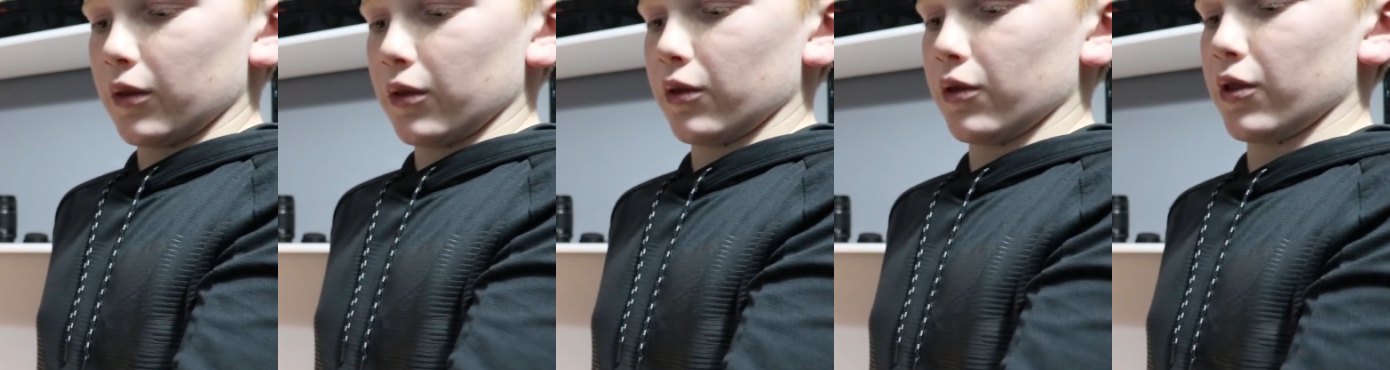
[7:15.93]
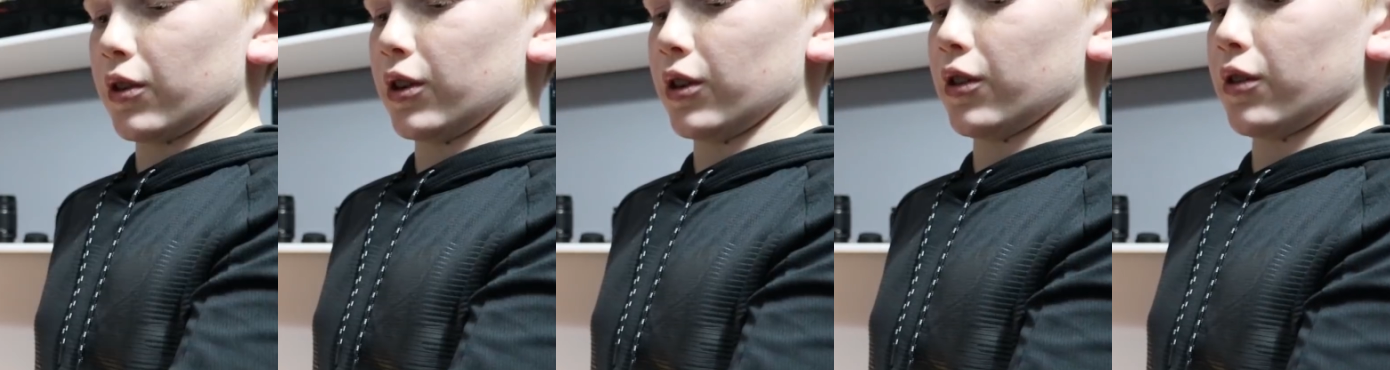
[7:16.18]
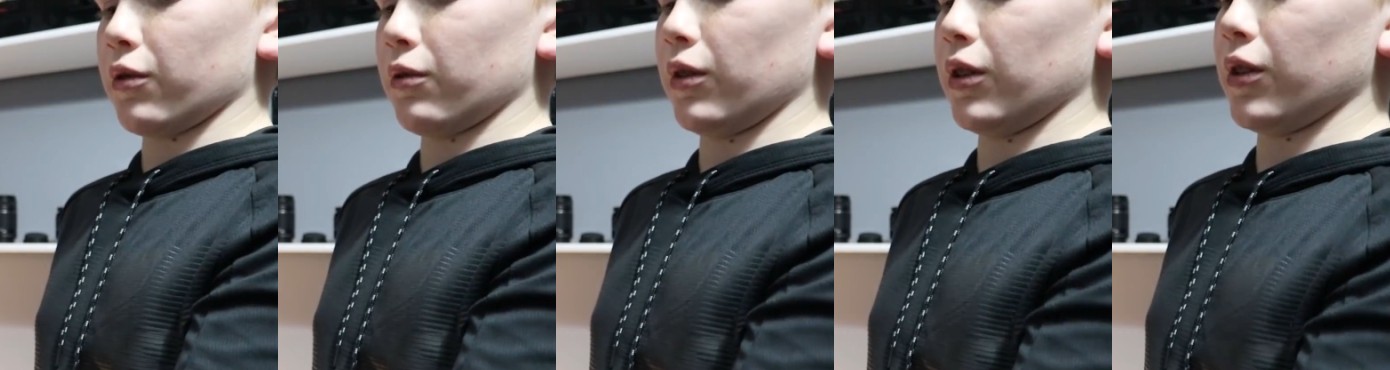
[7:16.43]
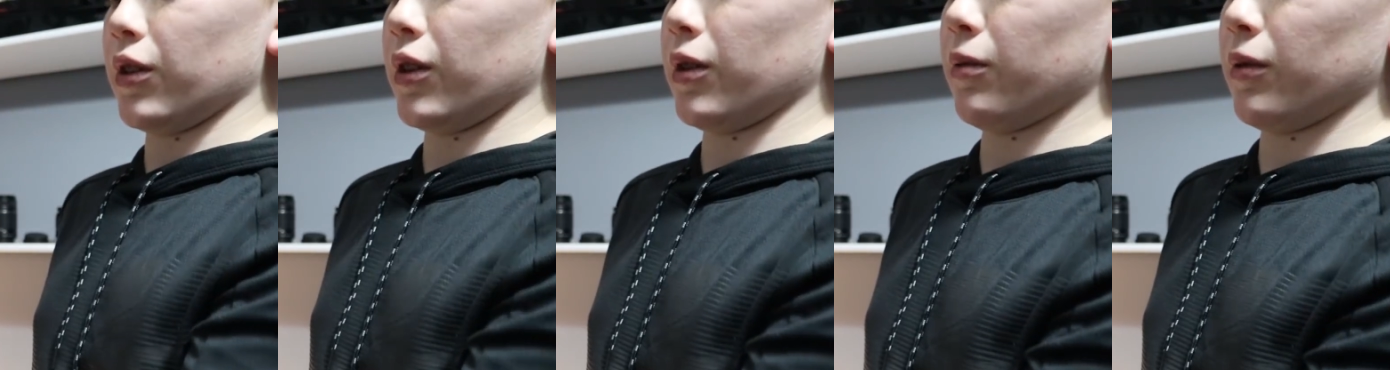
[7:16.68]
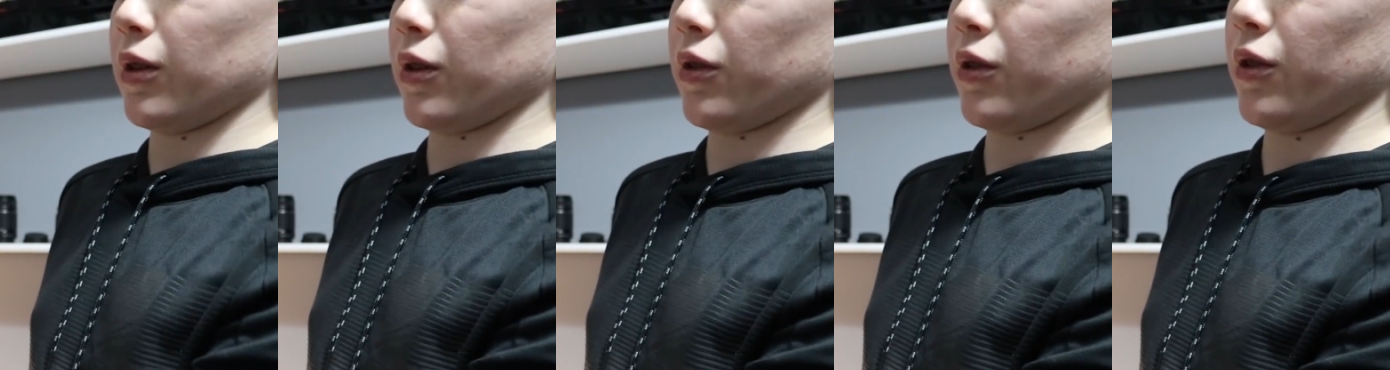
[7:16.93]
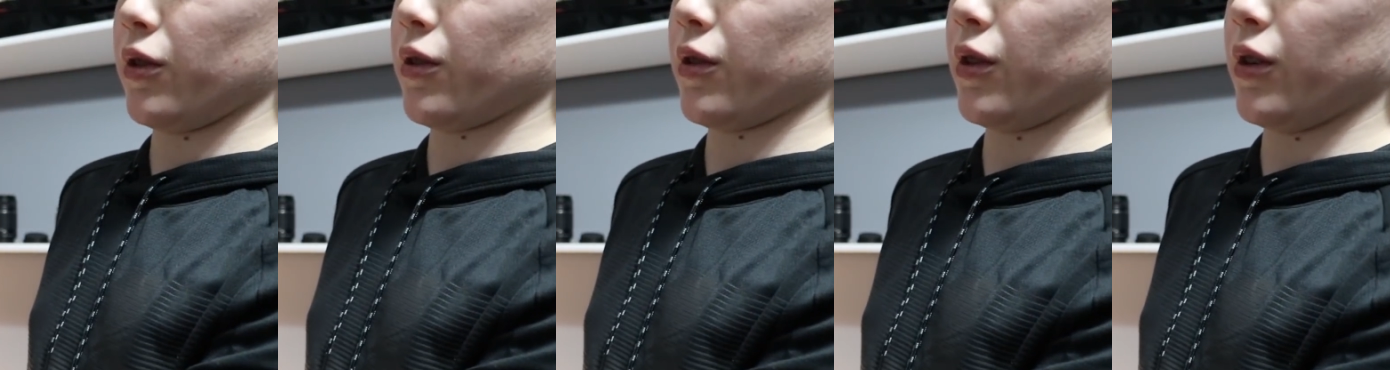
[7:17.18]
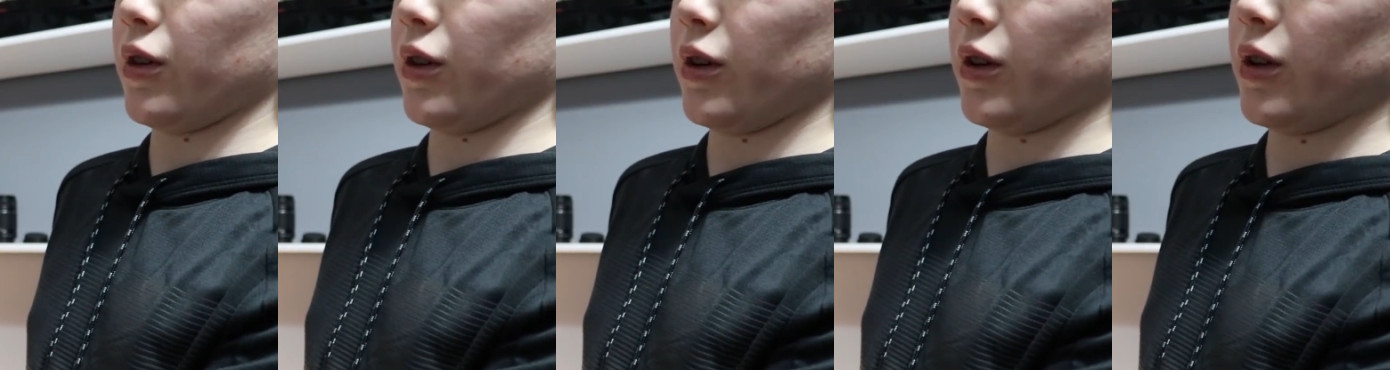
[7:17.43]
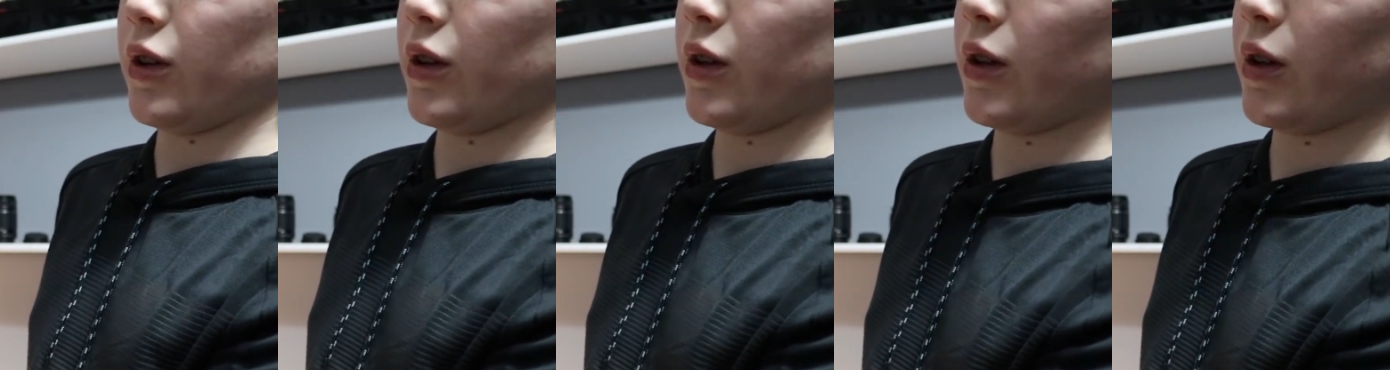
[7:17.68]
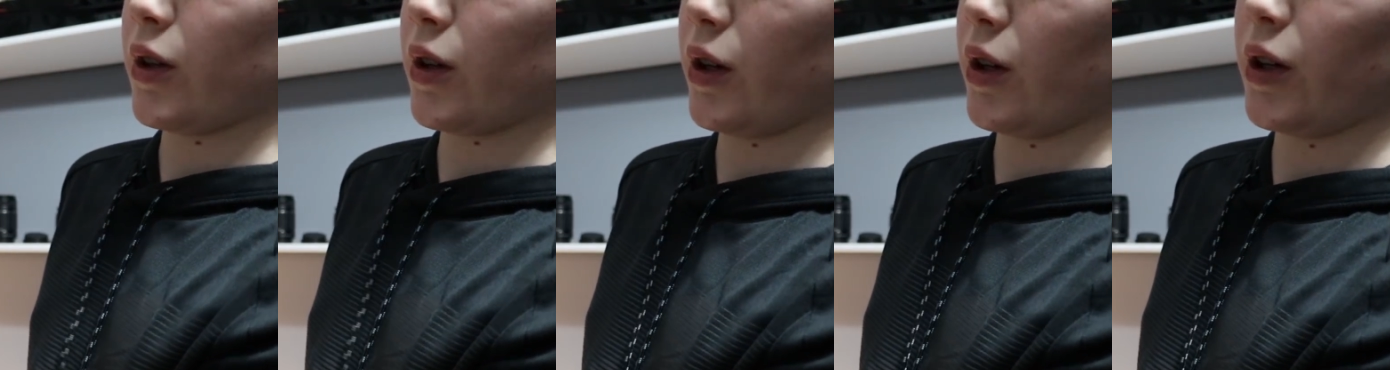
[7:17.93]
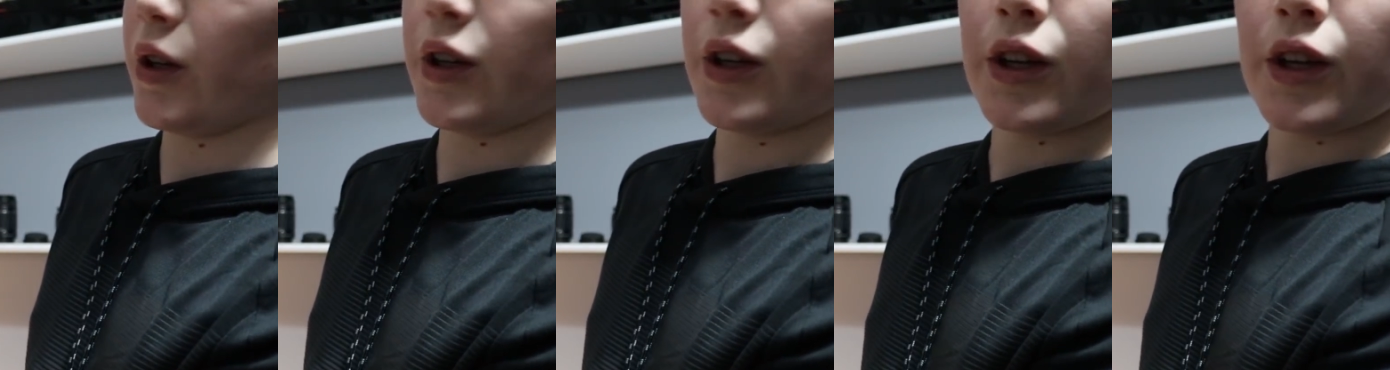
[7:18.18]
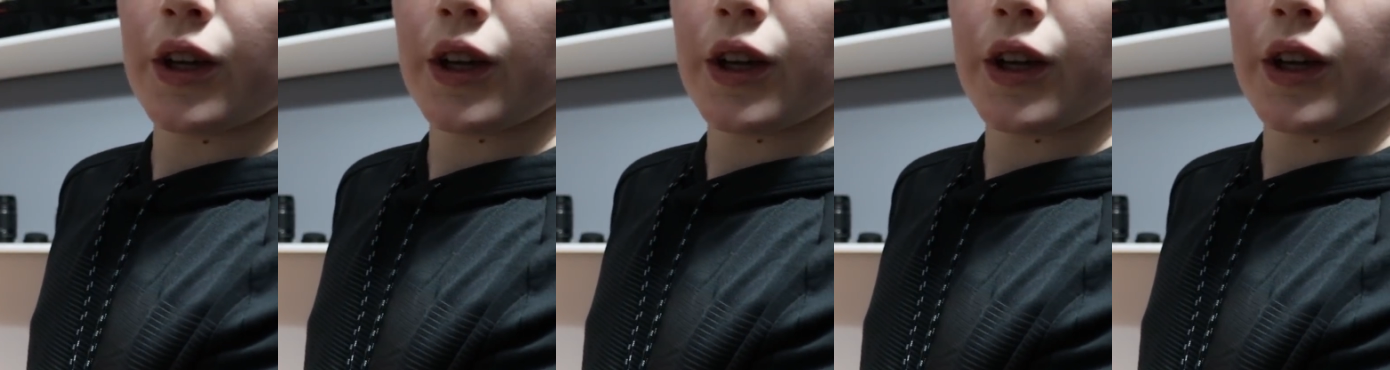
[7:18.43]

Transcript: just going to squeeze it, make sure it's all good.